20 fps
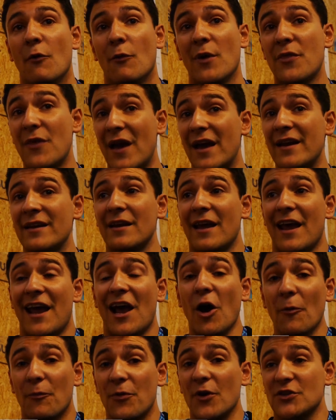We then
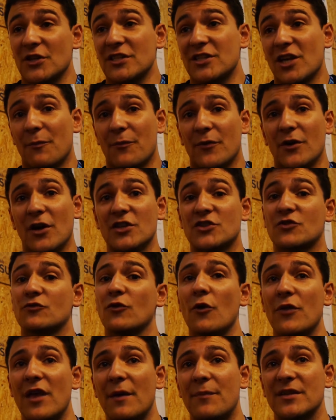help those entrepreneurs
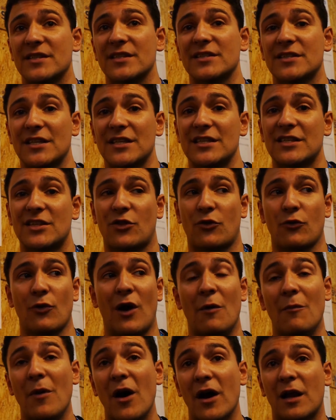grow their businesses
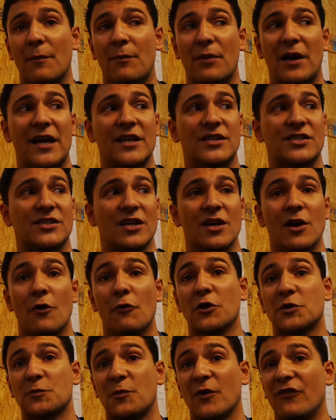through our marketplace,
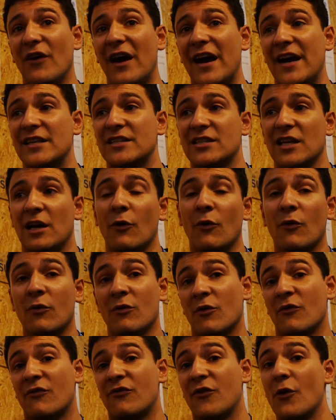which provides a
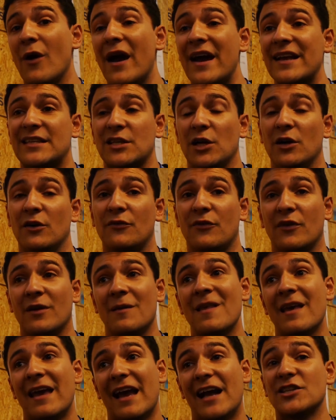variety of
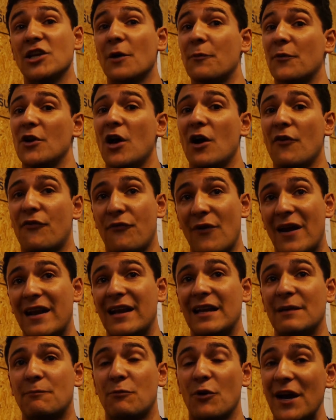
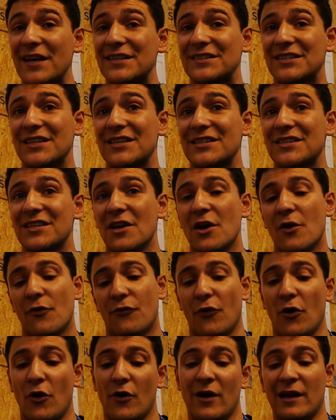entrepreneur-friendly prices
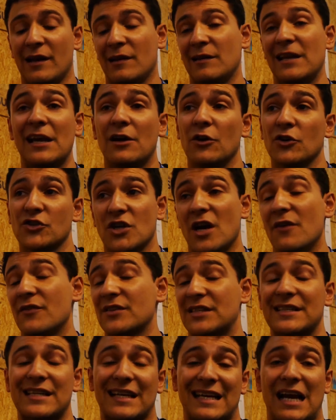for legal
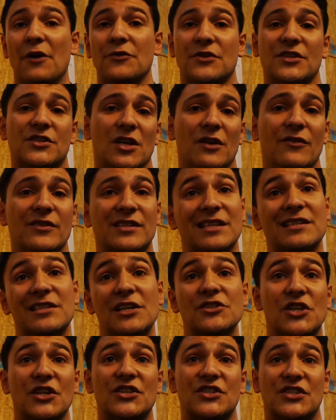services, accounting services,
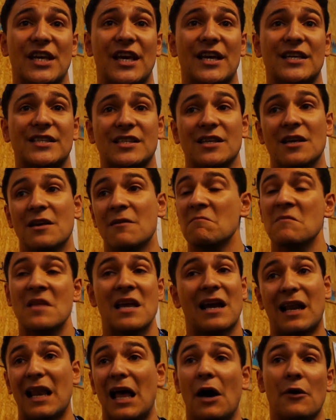logistics,
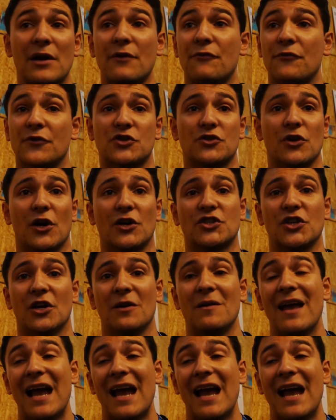cloud infrastructure,